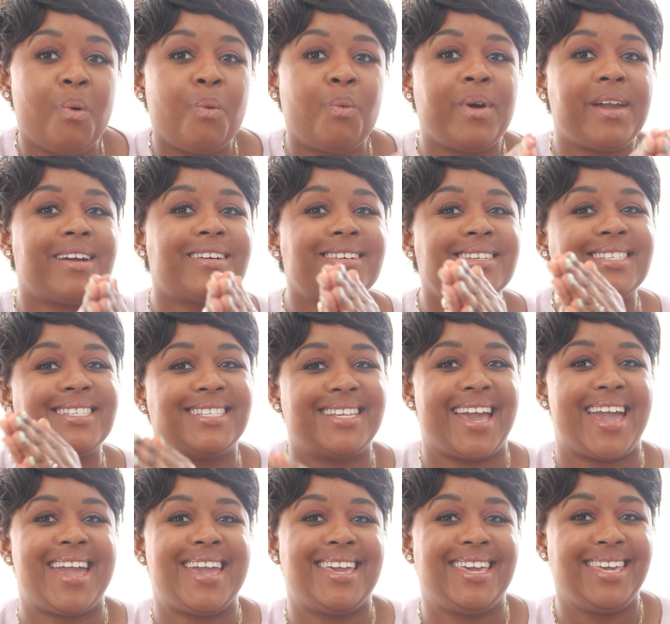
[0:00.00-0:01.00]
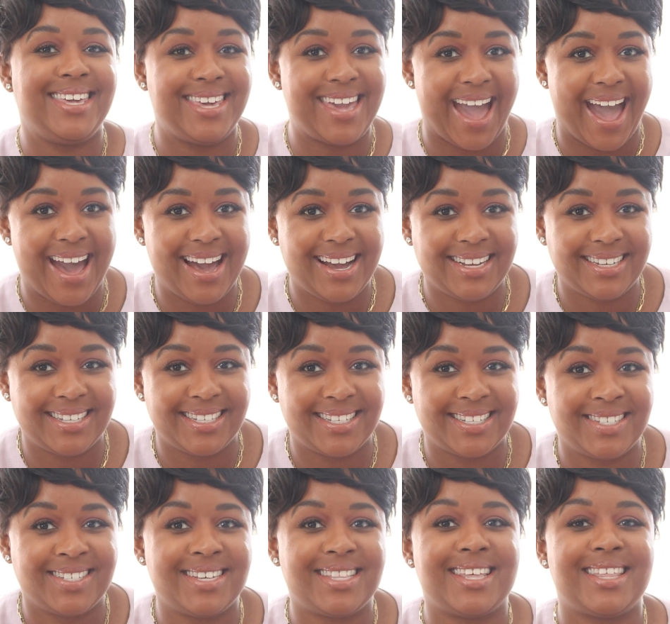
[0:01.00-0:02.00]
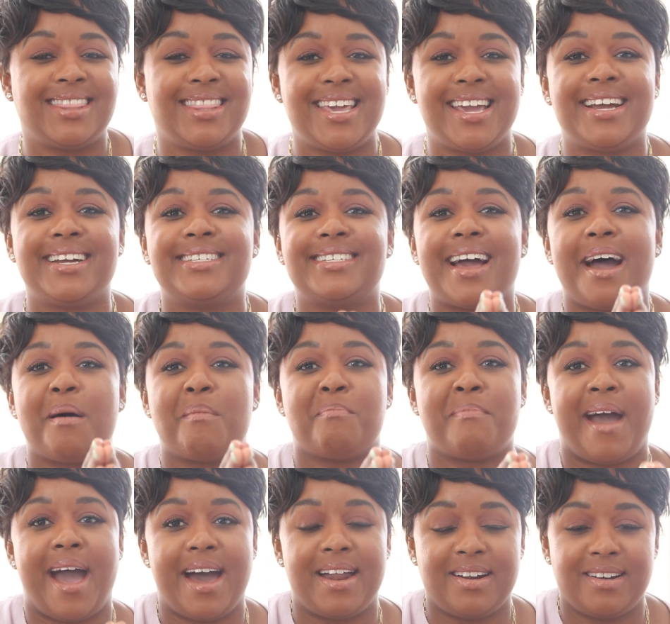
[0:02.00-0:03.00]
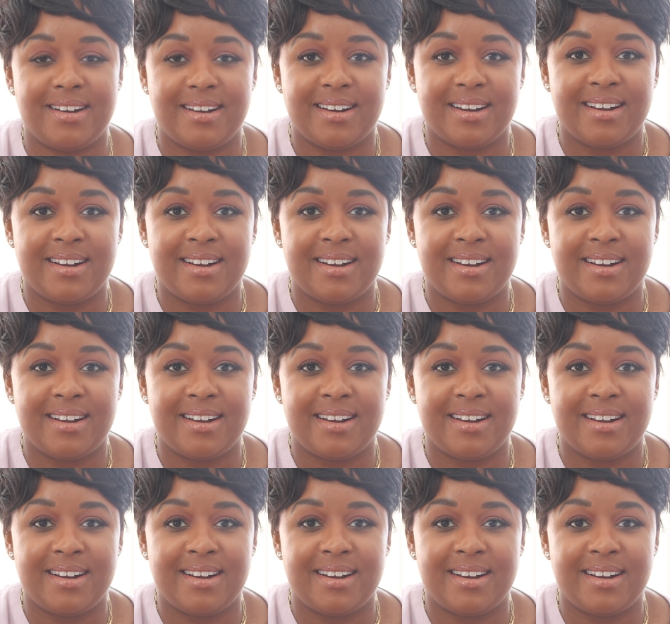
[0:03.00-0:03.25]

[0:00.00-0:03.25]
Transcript: we are saying yes to the things that matter.